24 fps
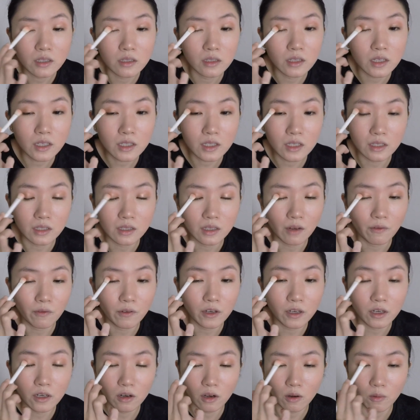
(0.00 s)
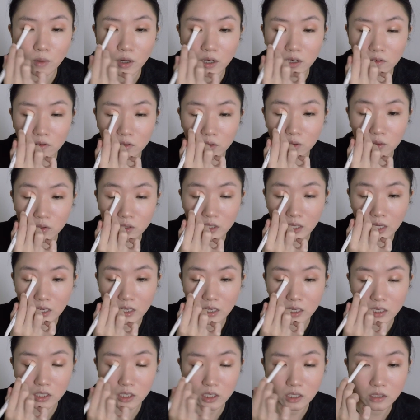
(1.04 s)
This is definitely not one of those. I
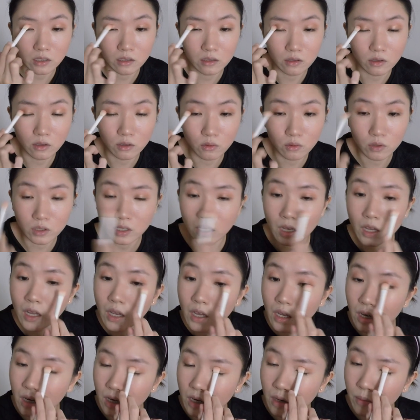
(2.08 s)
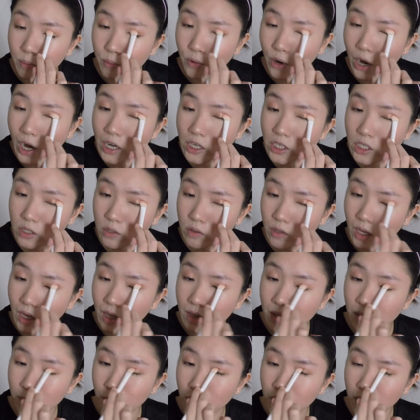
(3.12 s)
can just use a brush to
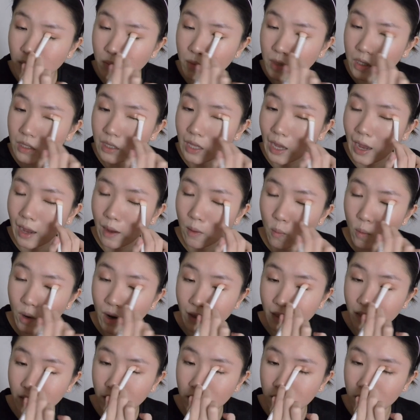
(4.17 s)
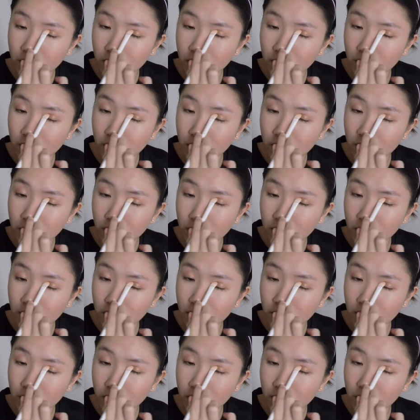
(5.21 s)
get the pigment that I want.